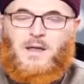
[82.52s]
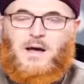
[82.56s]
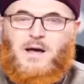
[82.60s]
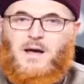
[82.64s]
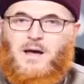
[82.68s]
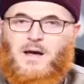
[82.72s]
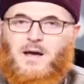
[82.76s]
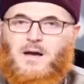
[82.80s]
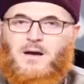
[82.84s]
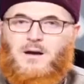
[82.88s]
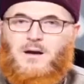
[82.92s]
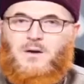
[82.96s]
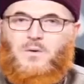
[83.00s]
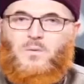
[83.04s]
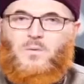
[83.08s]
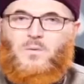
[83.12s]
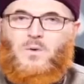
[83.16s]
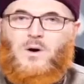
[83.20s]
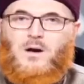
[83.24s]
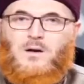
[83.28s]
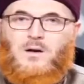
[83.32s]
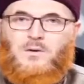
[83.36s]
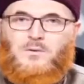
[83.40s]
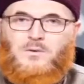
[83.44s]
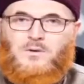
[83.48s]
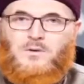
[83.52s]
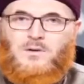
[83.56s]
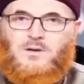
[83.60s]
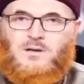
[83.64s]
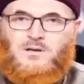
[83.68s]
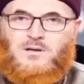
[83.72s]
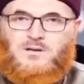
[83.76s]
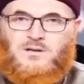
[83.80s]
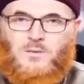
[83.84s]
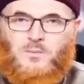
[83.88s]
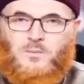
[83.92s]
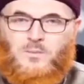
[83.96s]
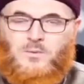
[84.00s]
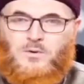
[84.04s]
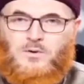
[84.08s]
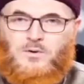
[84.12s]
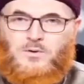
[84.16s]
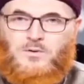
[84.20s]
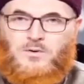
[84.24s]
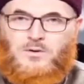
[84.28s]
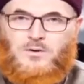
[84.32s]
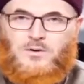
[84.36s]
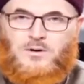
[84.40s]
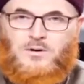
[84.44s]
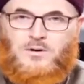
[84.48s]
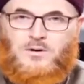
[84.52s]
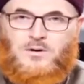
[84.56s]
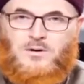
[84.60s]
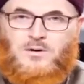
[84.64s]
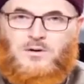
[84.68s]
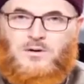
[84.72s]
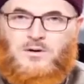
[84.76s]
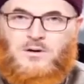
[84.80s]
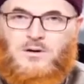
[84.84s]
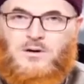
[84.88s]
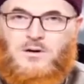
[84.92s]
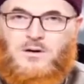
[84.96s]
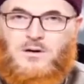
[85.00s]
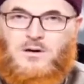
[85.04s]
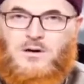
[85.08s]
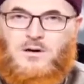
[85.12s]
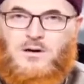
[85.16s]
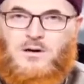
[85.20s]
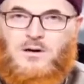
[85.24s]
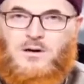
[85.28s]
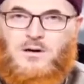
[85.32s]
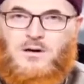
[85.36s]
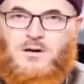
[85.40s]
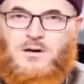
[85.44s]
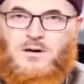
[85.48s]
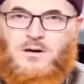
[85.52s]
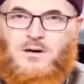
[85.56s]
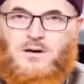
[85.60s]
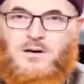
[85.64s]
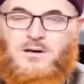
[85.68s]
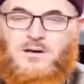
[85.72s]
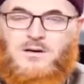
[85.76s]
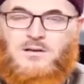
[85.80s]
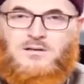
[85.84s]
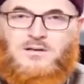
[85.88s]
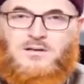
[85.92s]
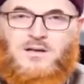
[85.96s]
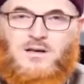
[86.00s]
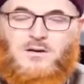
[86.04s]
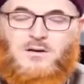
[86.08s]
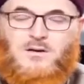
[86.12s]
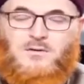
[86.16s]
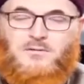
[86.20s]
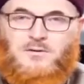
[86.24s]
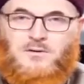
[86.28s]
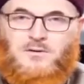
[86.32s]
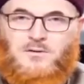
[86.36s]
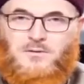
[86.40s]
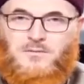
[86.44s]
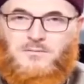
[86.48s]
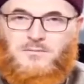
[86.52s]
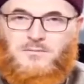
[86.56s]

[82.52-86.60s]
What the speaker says: And why don't they support her instead of you?